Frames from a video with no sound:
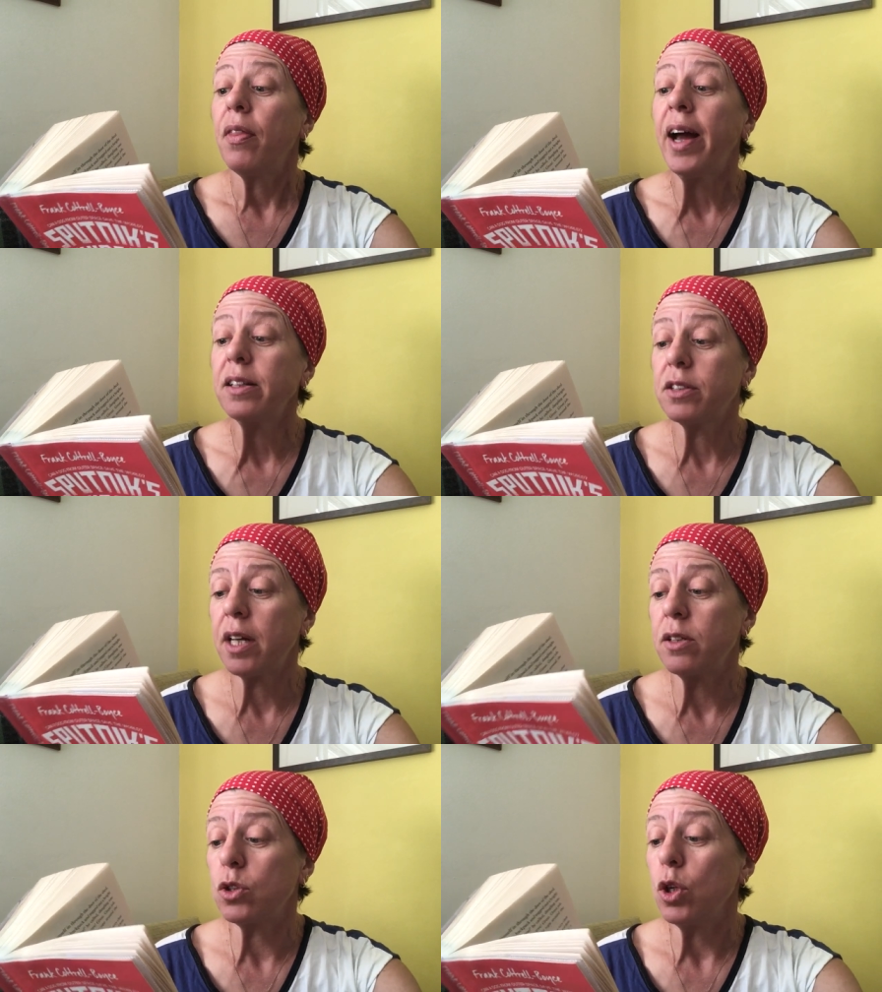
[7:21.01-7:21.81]
That
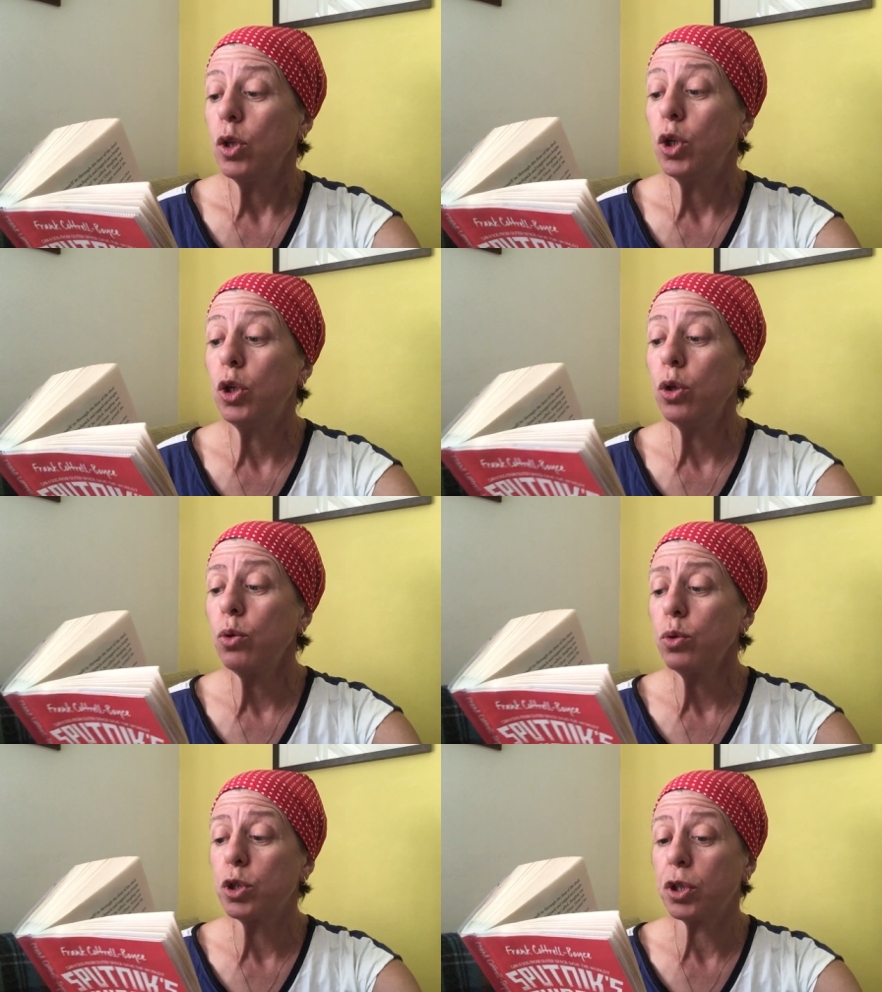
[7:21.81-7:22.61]
sends
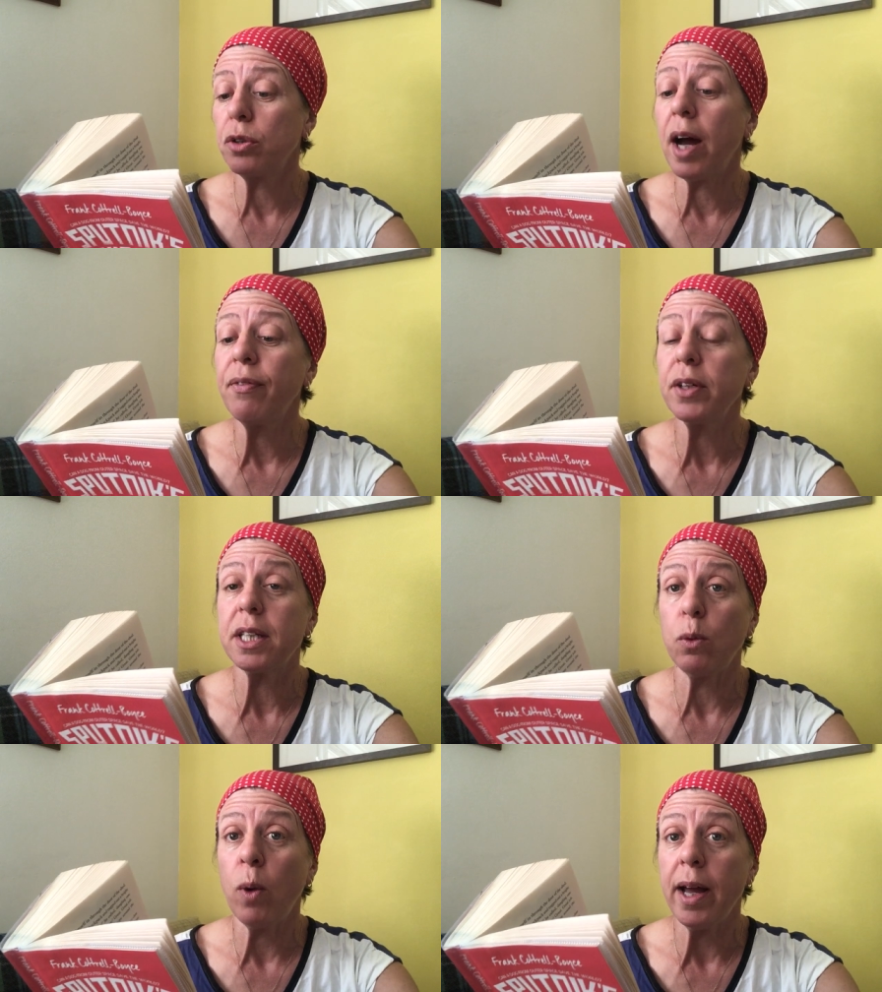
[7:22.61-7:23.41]
huge
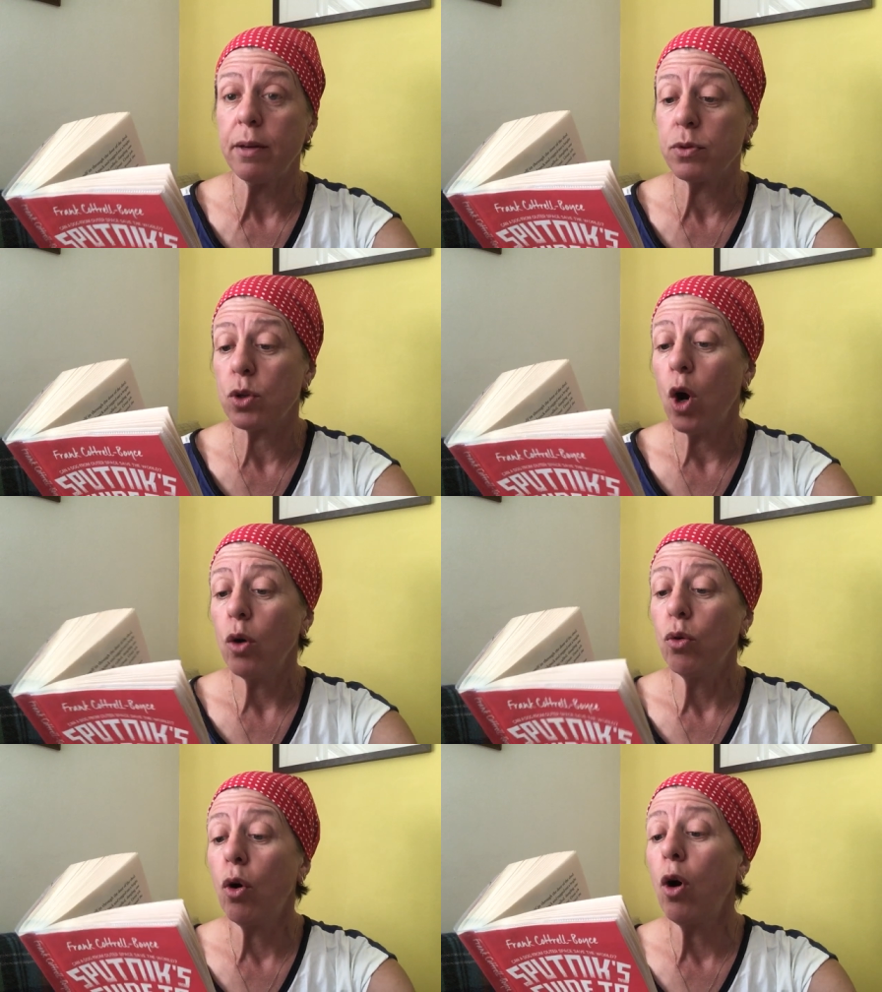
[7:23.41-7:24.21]
gravity waves
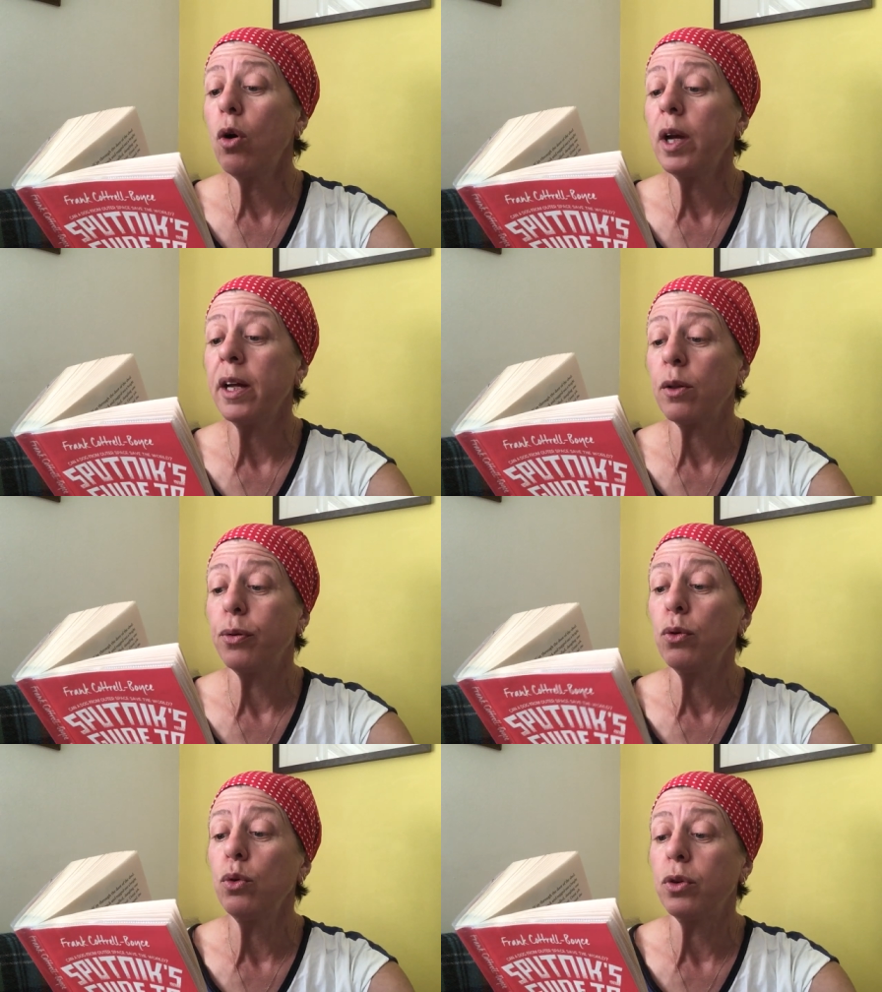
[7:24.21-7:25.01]
rolling
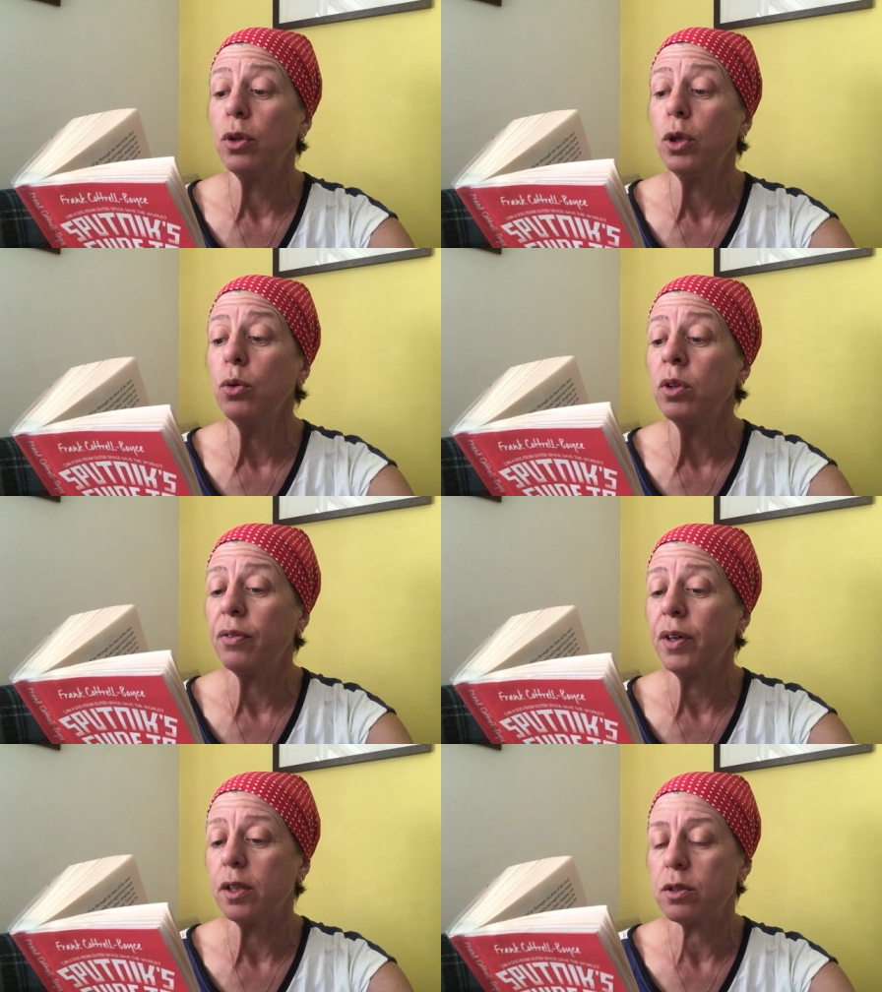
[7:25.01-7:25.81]
through the
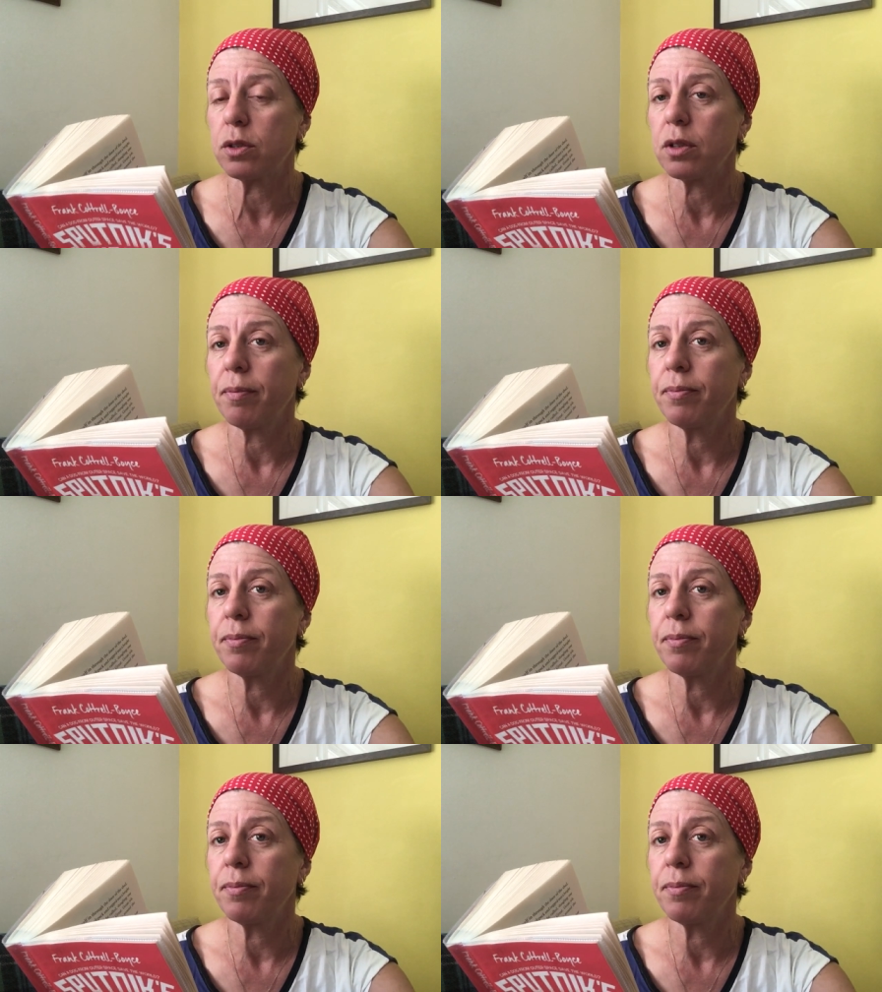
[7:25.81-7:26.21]
universe.